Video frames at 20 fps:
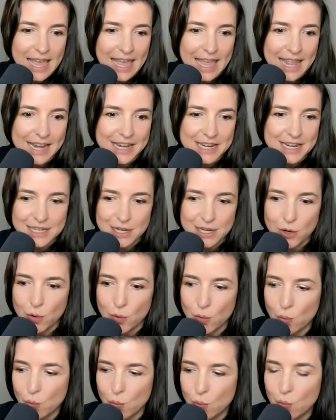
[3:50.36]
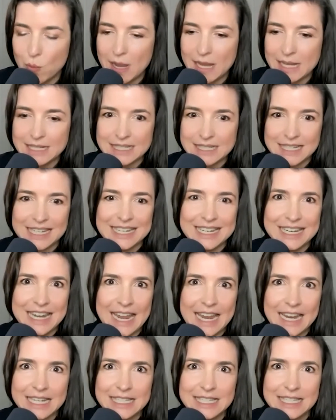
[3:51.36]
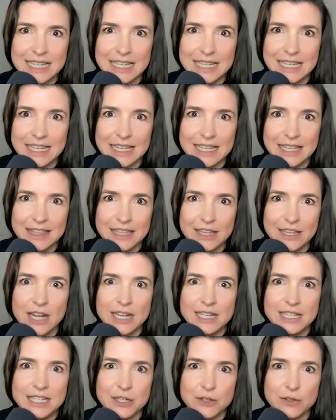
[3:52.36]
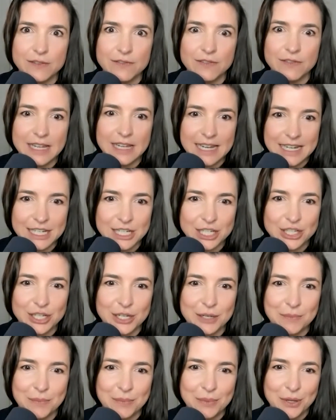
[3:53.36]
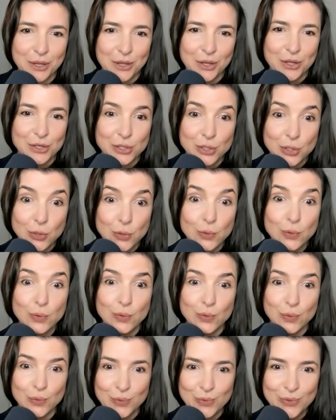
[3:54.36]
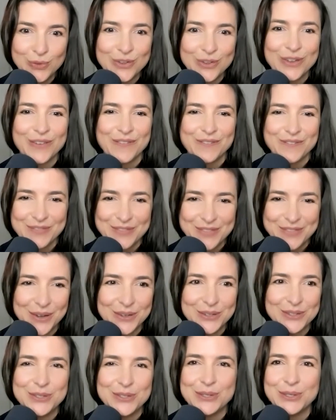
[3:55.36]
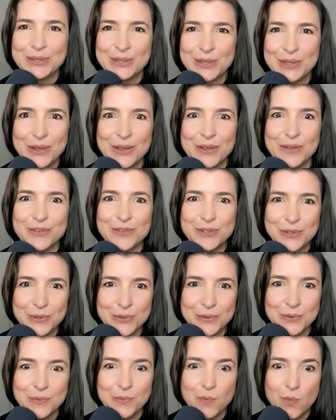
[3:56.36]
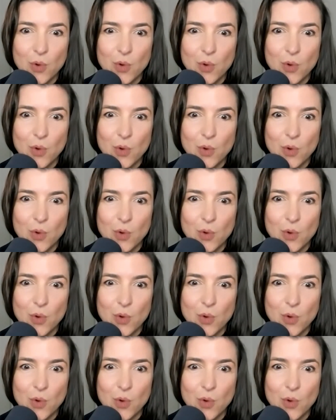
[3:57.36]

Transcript: And always connecting the idea of leadership to those you serve, to